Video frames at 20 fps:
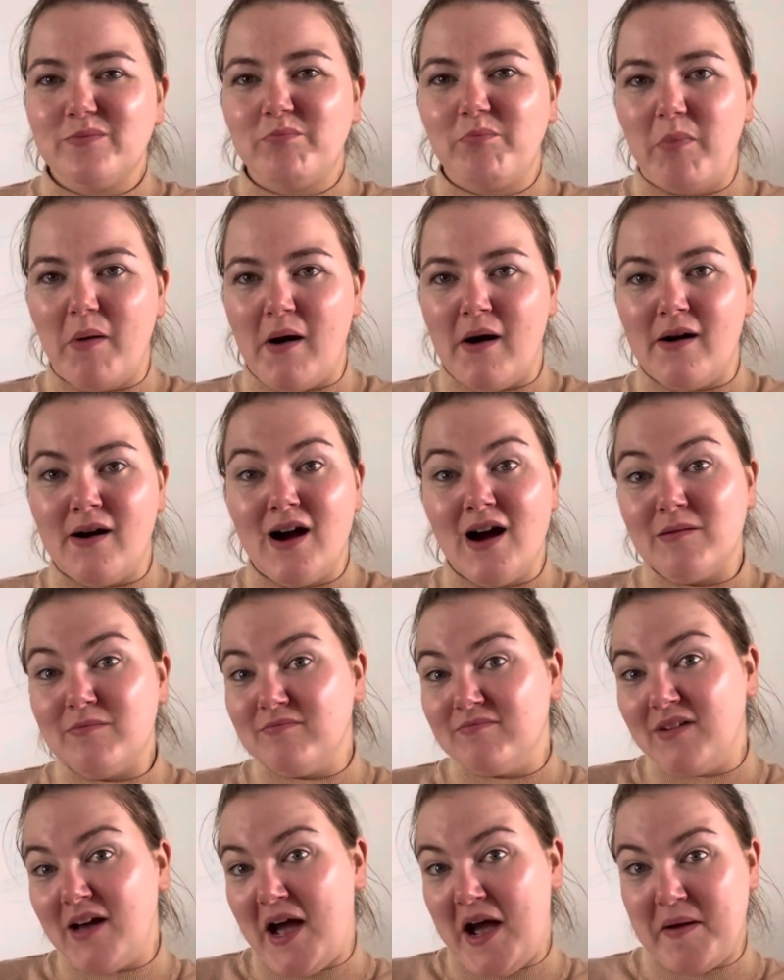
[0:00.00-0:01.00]
but I'm
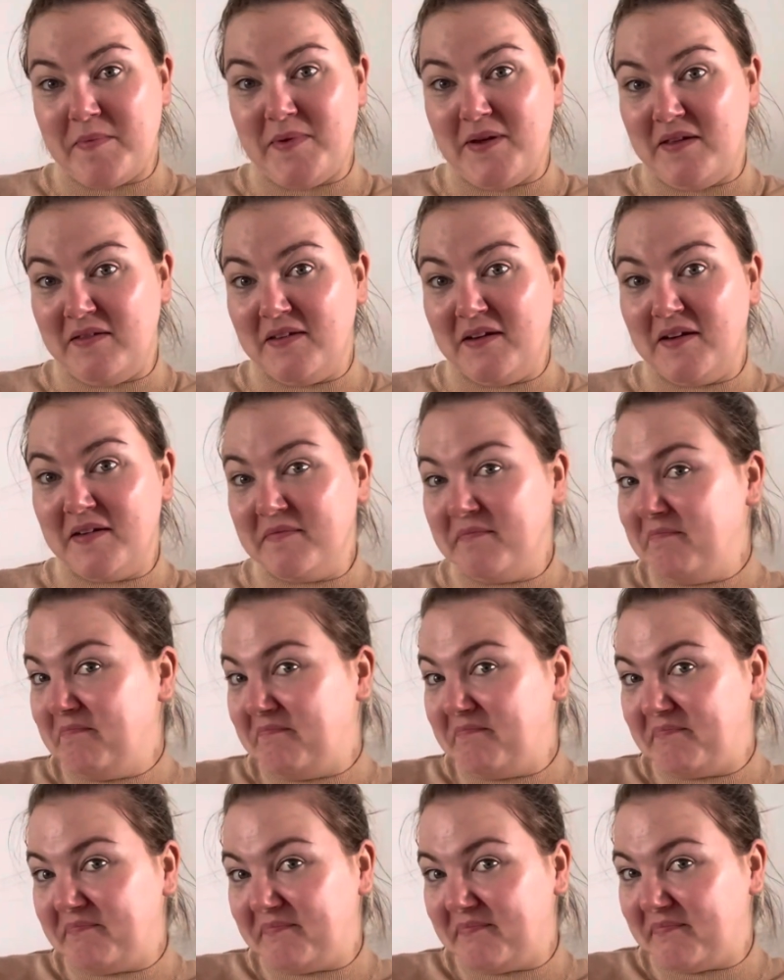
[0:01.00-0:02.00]
happy that
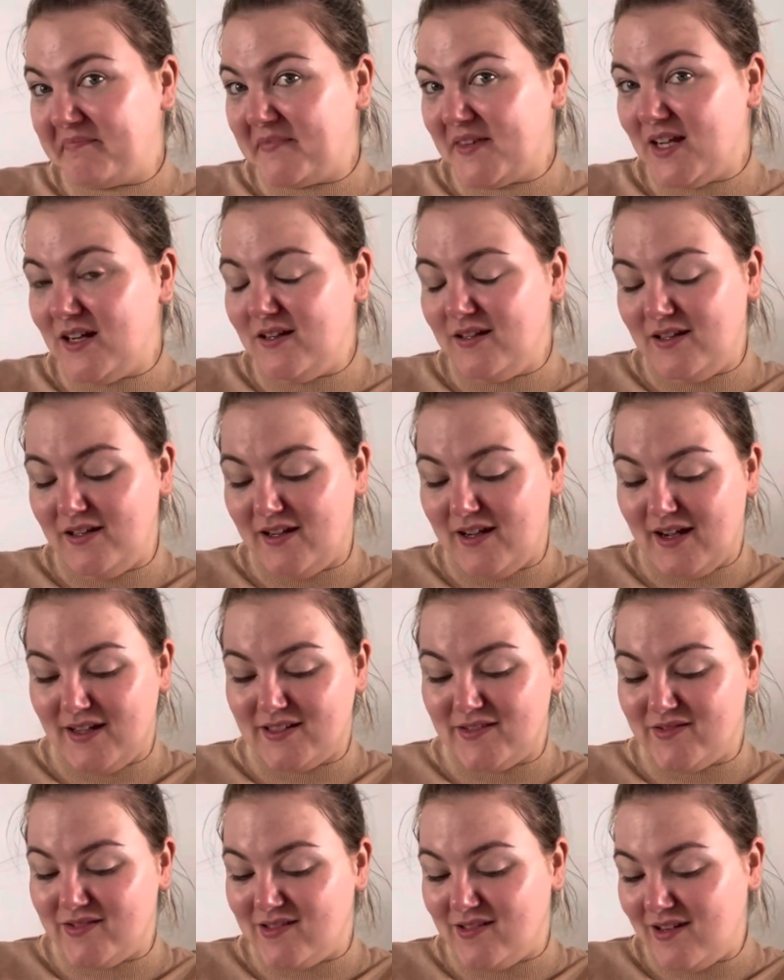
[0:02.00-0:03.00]
you guys
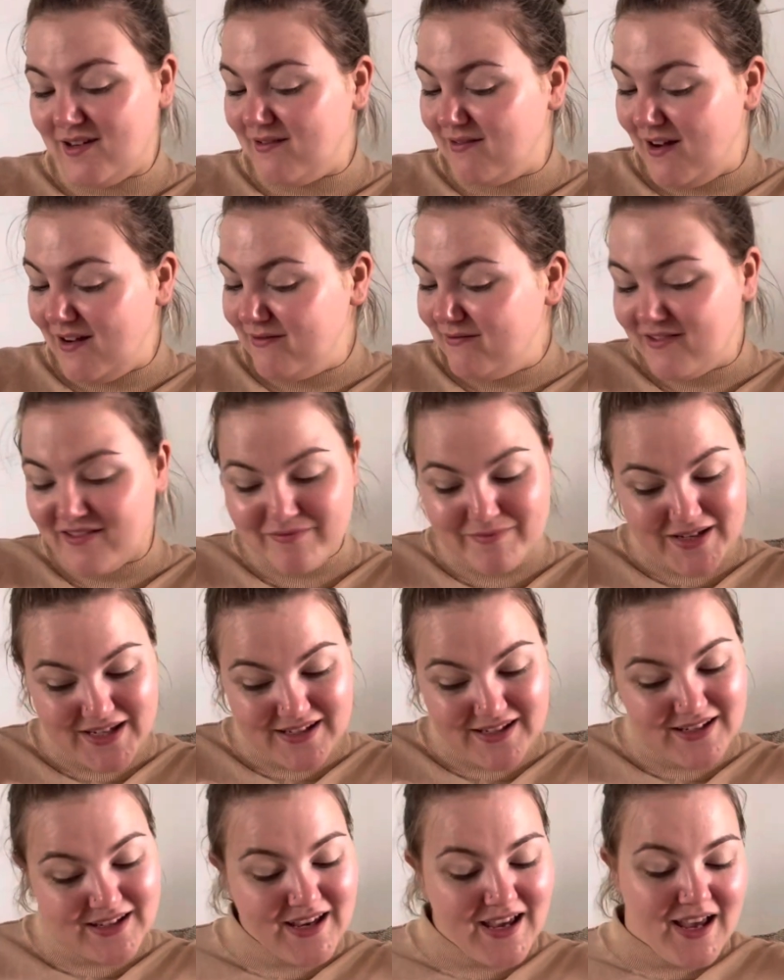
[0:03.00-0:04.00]
have stuck around with
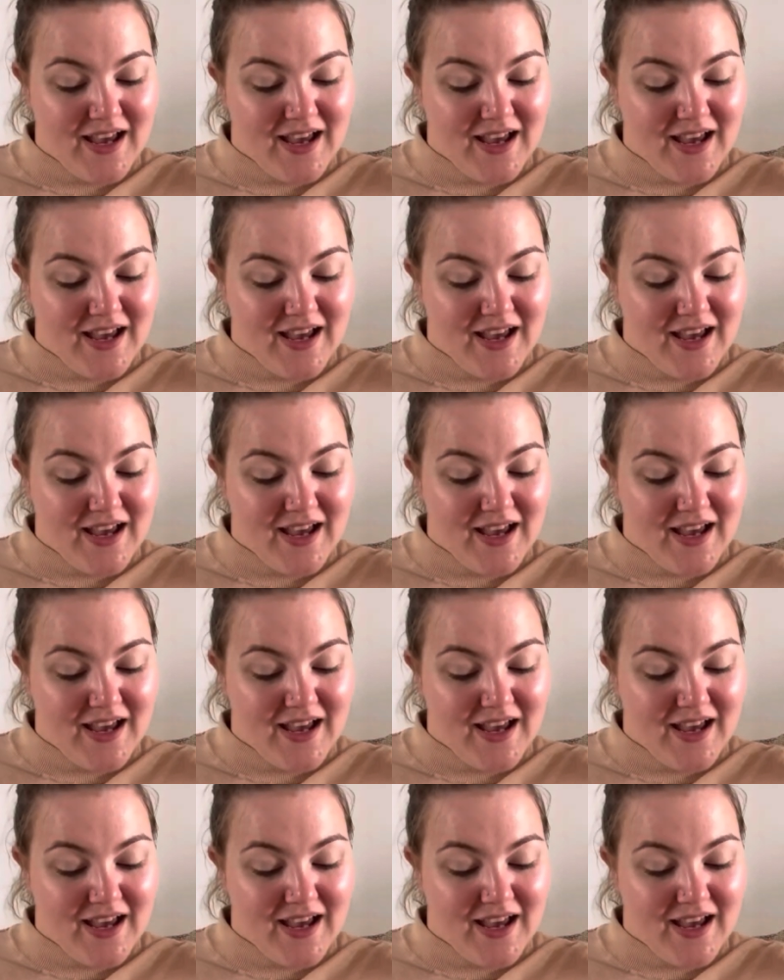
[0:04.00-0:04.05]
me.